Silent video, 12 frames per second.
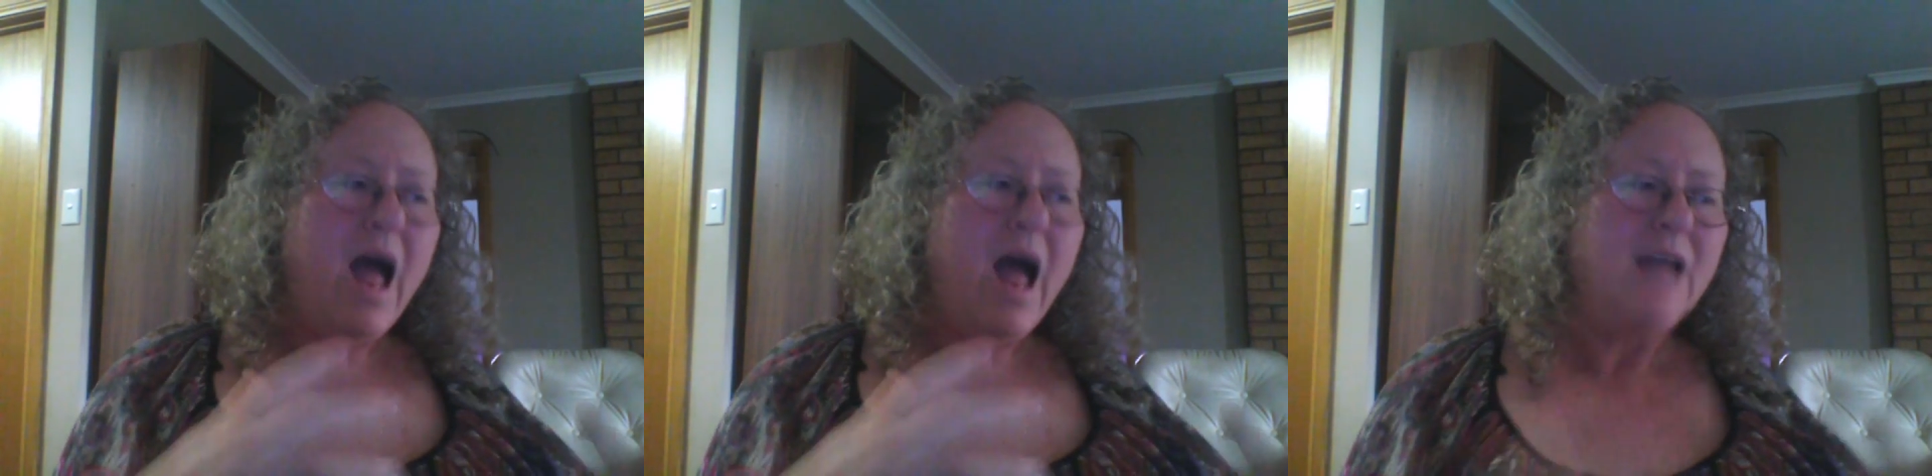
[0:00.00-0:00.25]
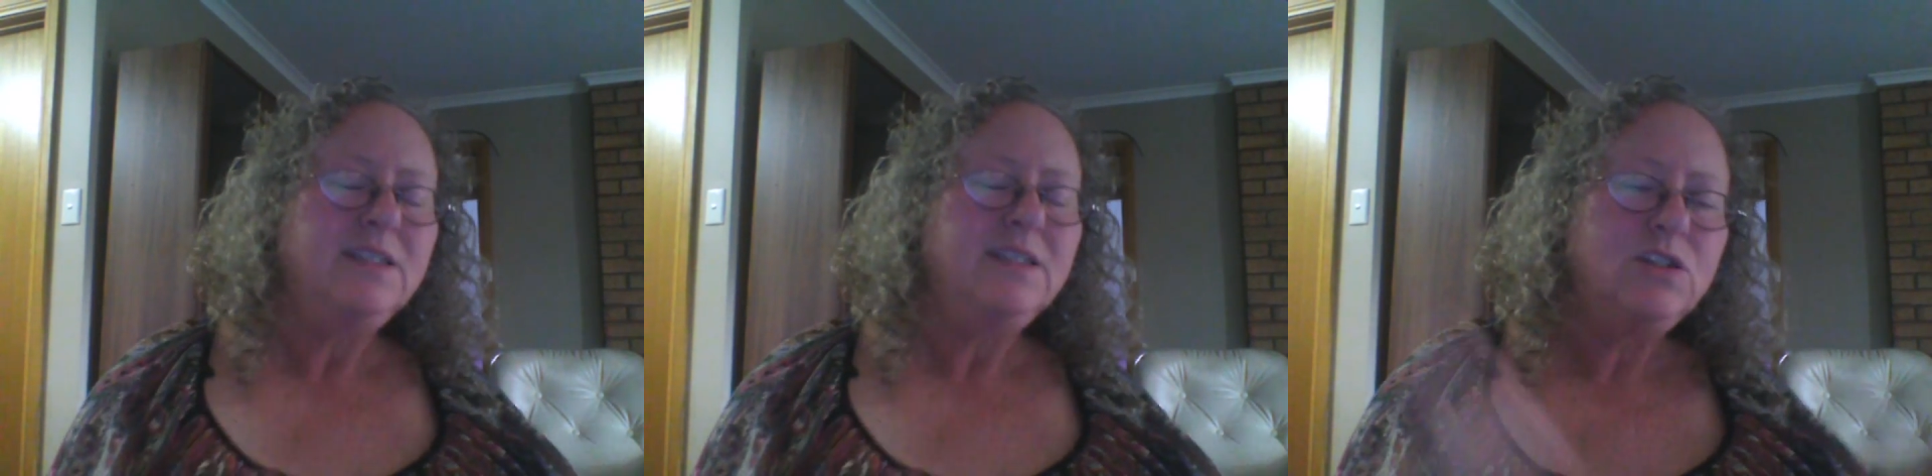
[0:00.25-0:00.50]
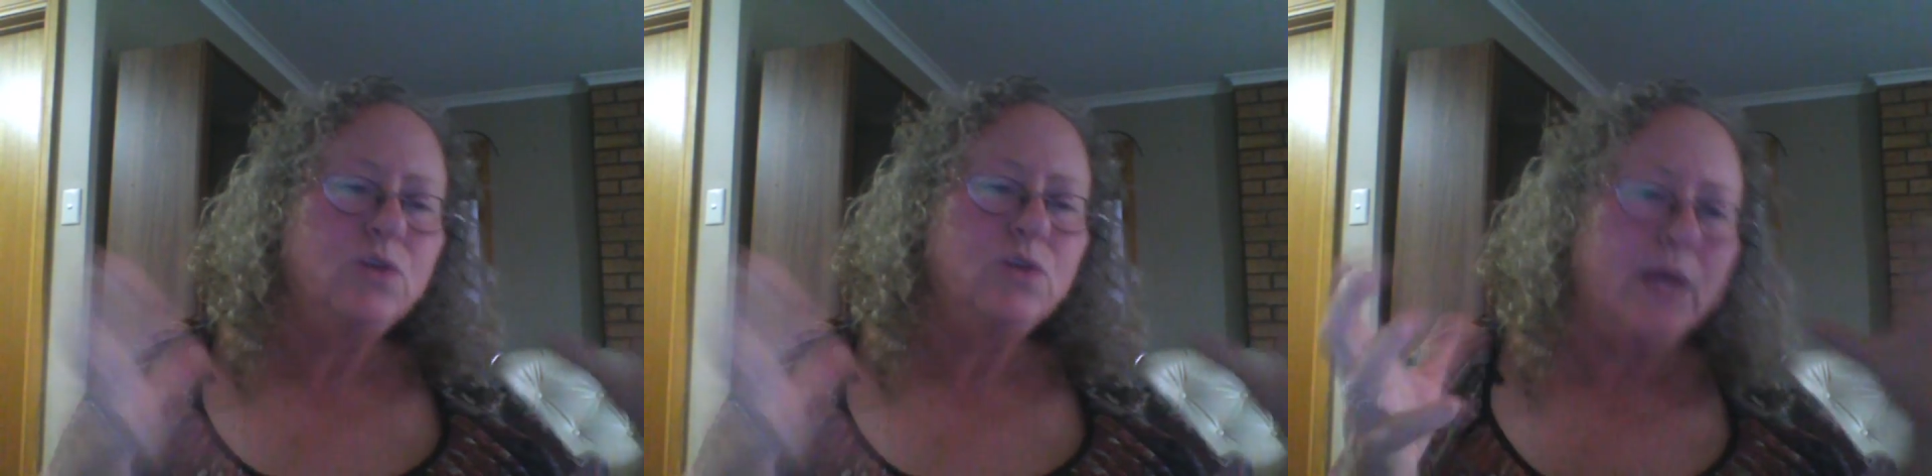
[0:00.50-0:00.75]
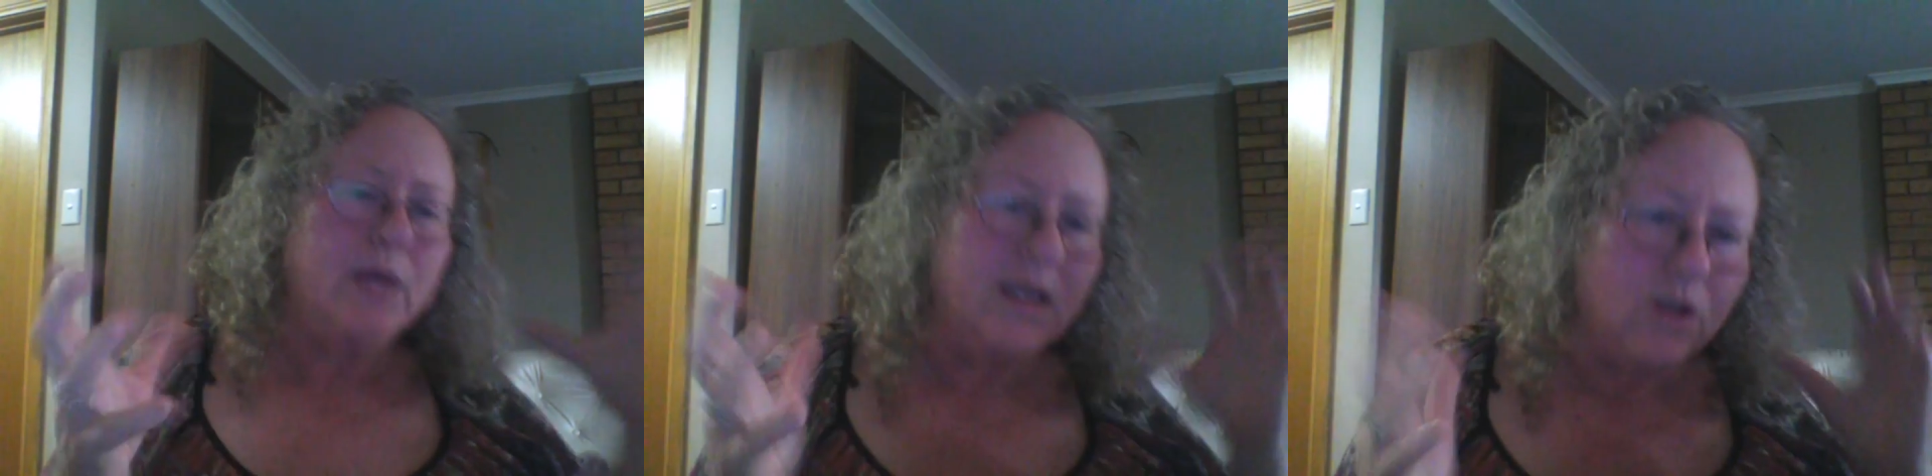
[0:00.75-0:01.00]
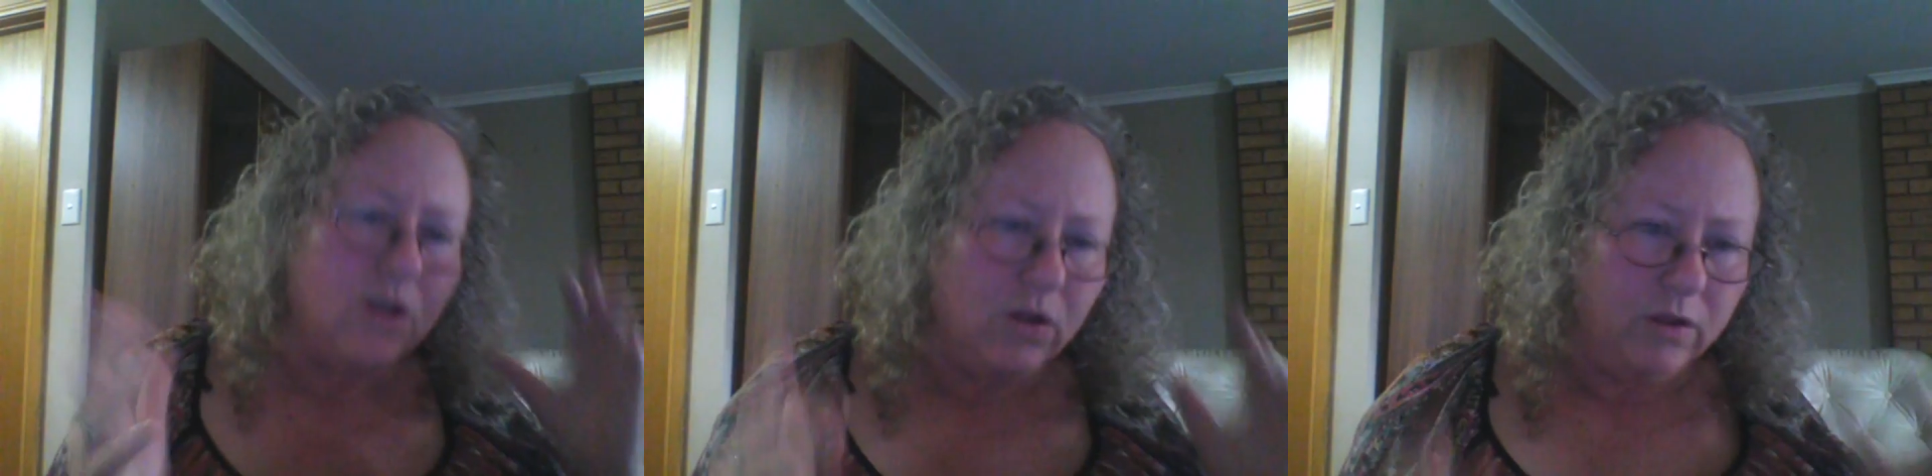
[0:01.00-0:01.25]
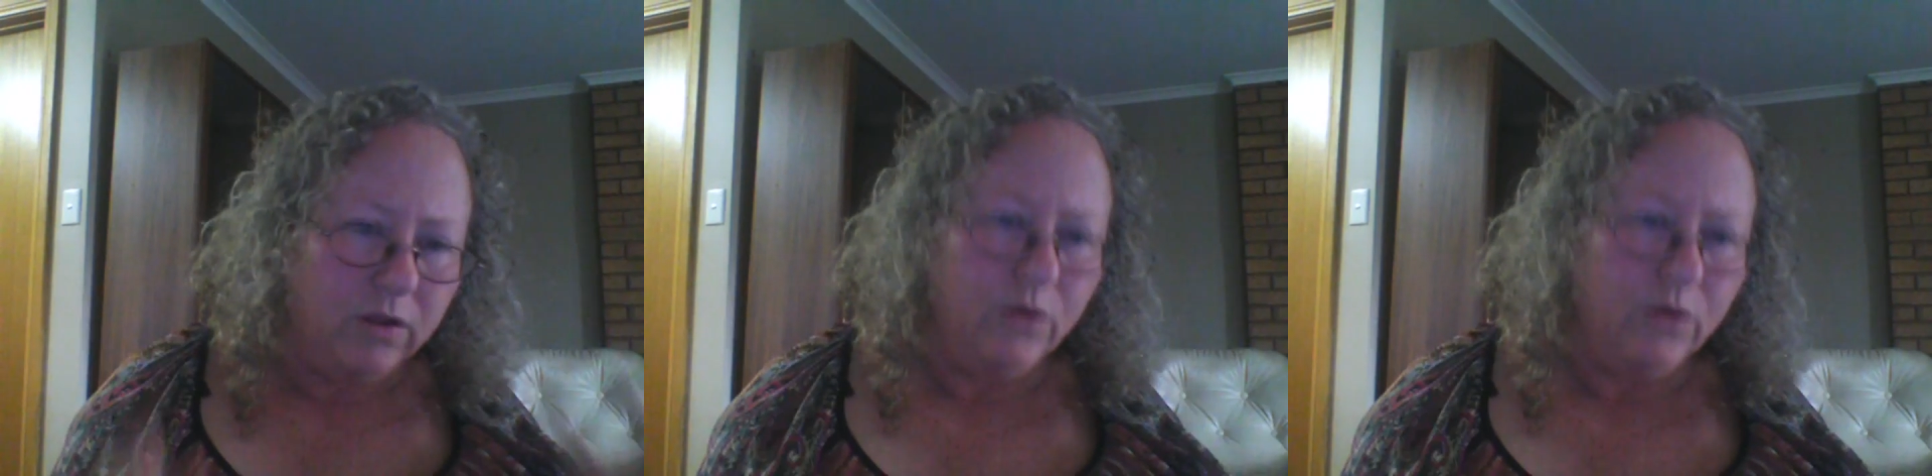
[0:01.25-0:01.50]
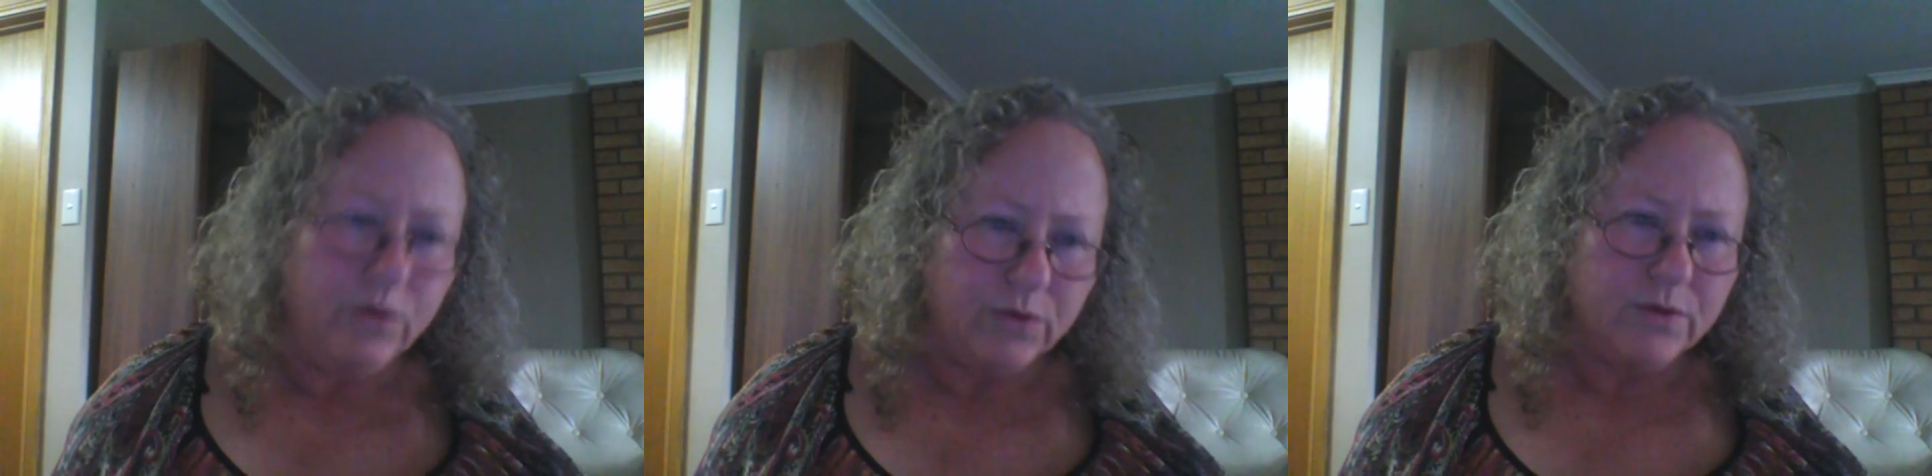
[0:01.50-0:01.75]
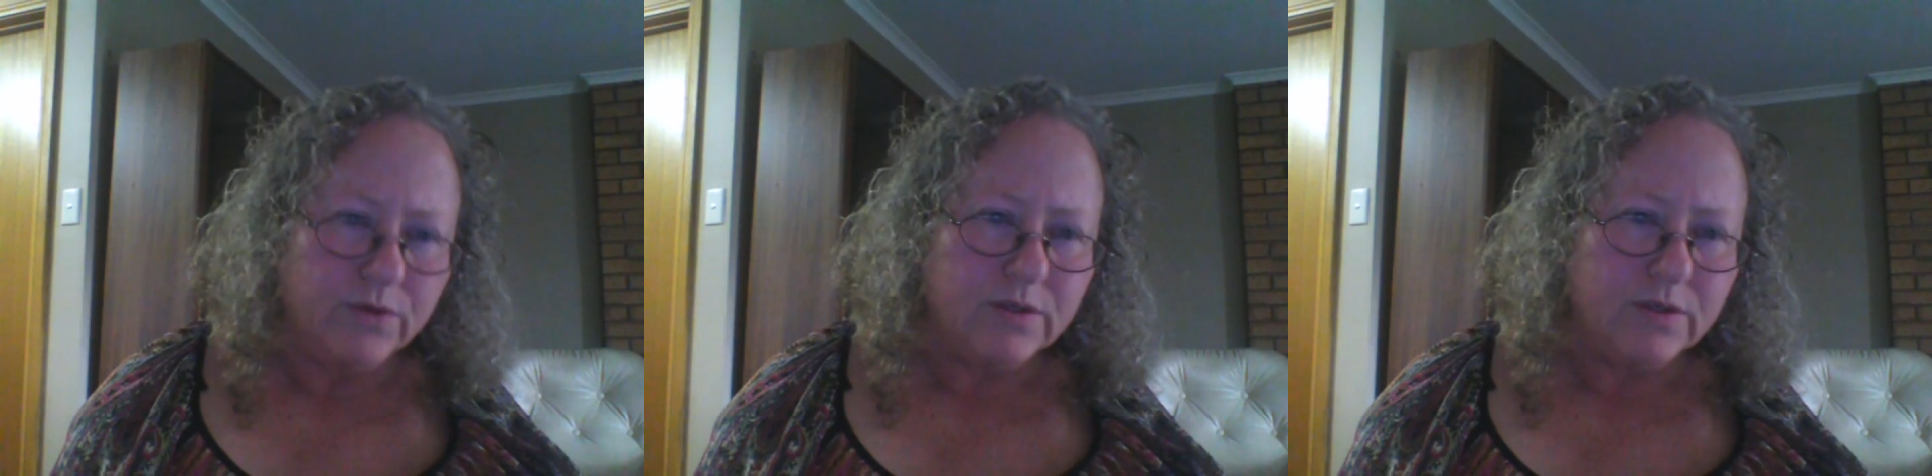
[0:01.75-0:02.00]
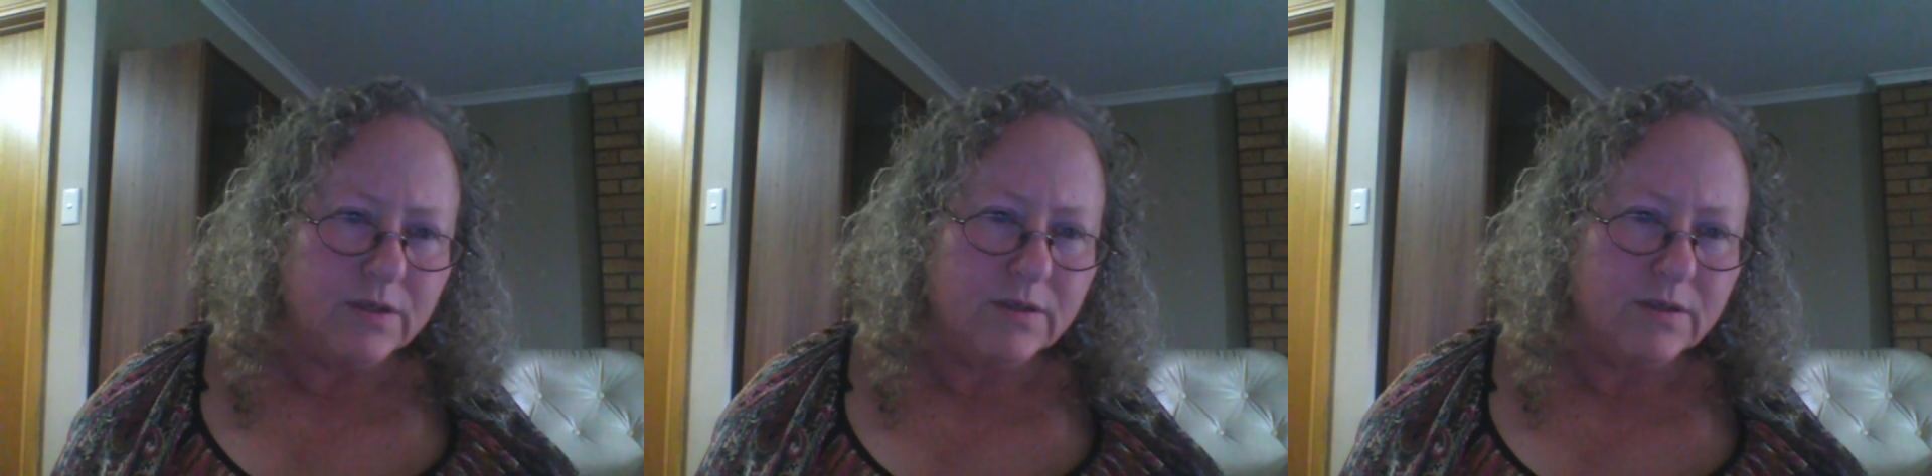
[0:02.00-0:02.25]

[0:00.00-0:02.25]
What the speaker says: has to include